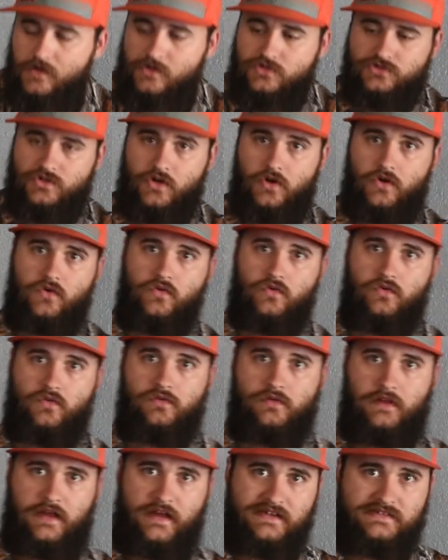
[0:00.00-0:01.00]
So
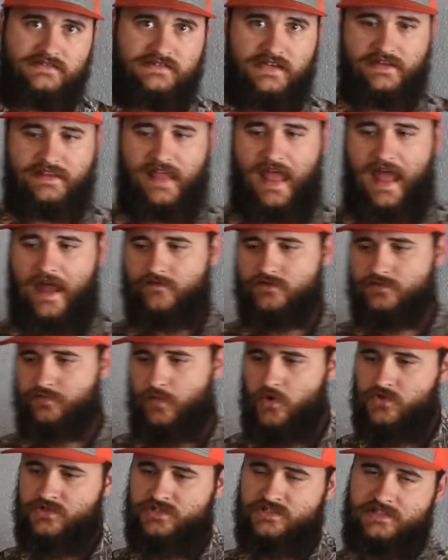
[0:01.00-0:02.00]
like I said, the average
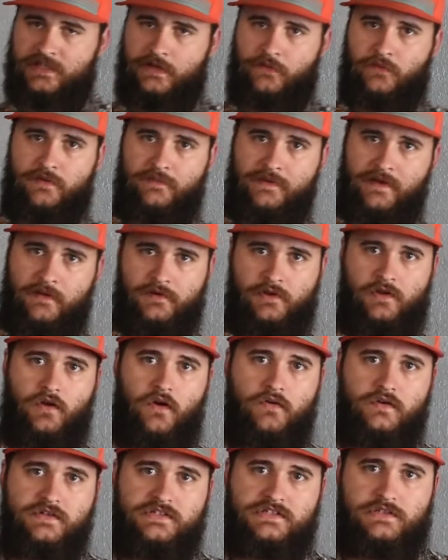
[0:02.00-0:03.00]
person's going to want to be able to go
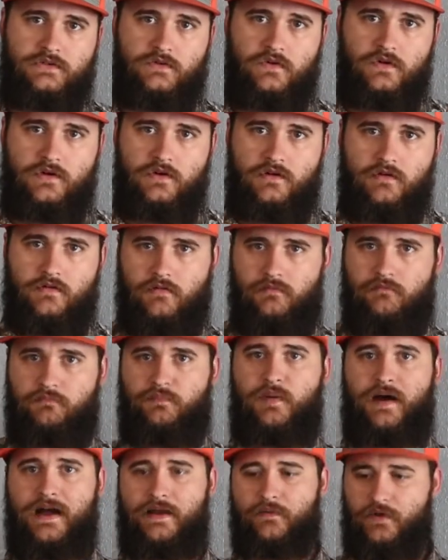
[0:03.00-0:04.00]
to a store,
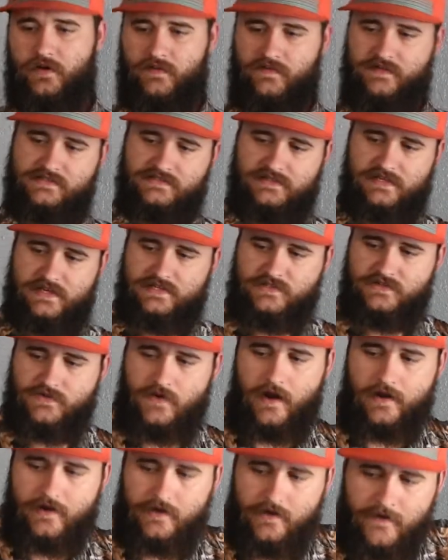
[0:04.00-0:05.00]
buy one of these kits
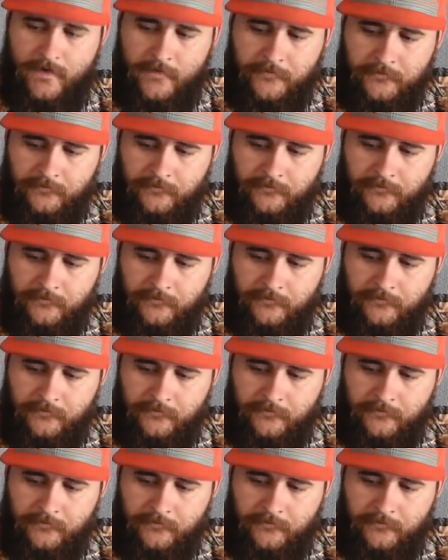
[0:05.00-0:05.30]
right here,